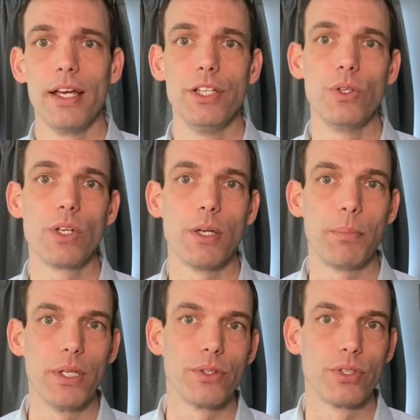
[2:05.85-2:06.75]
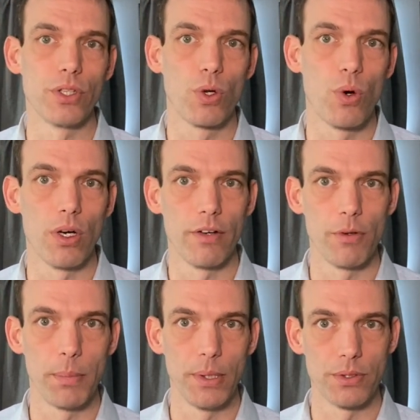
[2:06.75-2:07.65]
you can appeal to the Court of
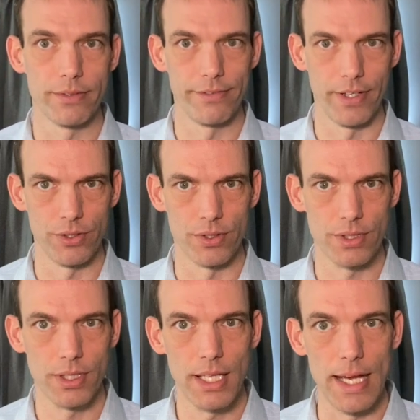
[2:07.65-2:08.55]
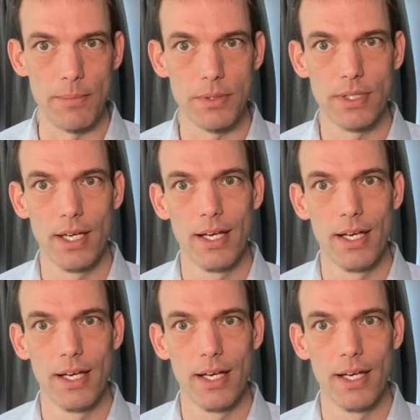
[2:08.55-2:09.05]
Appeals for Veterans Claims.